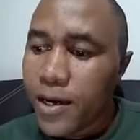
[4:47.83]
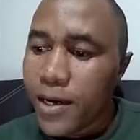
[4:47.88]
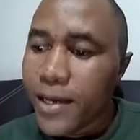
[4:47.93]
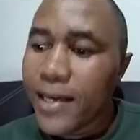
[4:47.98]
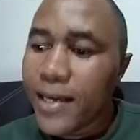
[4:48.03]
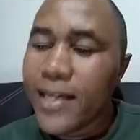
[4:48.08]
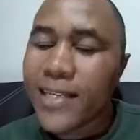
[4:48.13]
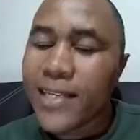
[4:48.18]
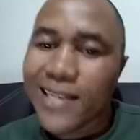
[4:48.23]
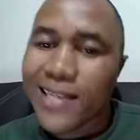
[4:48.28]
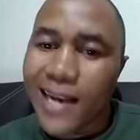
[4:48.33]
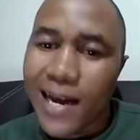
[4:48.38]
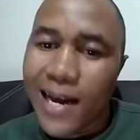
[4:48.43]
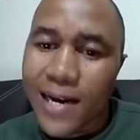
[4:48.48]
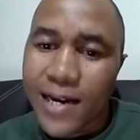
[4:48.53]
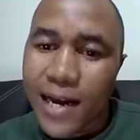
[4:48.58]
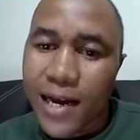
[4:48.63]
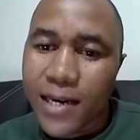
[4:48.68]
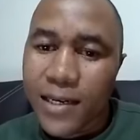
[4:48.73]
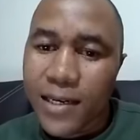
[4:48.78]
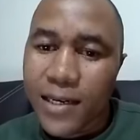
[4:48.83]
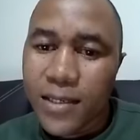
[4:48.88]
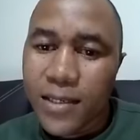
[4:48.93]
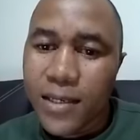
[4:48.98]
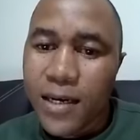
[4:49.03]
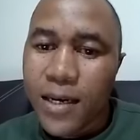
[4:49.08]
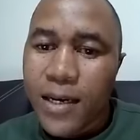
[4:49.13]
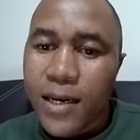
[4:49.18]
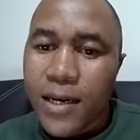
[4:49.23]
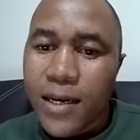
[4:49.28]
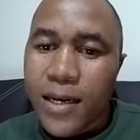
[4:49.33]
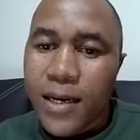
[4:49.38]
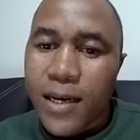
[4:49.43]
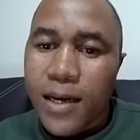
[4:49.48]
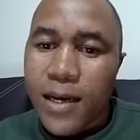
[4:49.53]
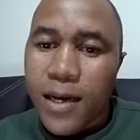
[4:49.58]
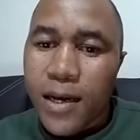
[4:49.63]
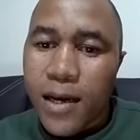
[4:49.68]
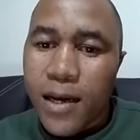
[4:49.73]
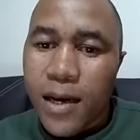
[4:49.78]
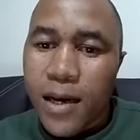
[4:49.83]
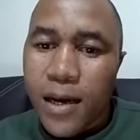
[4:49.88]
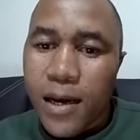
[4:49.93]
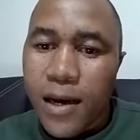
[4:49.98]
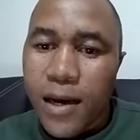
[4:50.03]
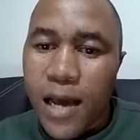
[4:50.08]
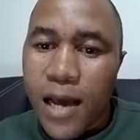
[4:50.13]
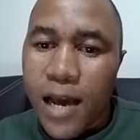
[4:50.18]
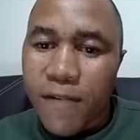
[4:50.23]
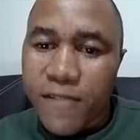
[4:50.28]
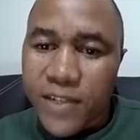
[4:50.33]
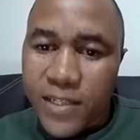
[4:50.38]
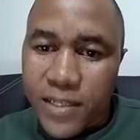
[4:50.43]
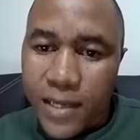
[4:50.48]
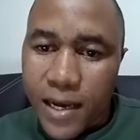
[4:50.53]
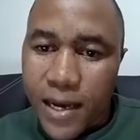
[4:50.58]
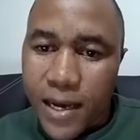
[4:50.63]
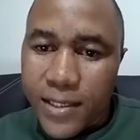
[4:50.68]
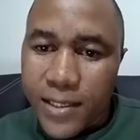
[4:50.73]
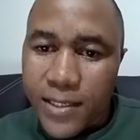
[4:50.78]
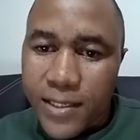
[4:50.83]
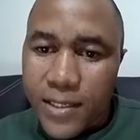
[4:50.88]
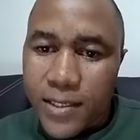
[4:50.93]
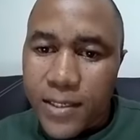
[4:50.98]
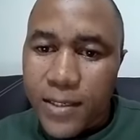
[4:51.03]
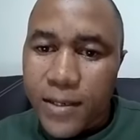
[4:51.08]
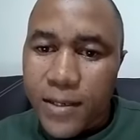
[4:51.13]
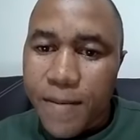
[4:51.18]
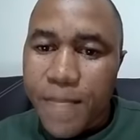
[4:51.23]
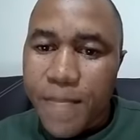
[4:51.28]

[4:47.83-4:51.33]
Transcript: East London uh, FCS.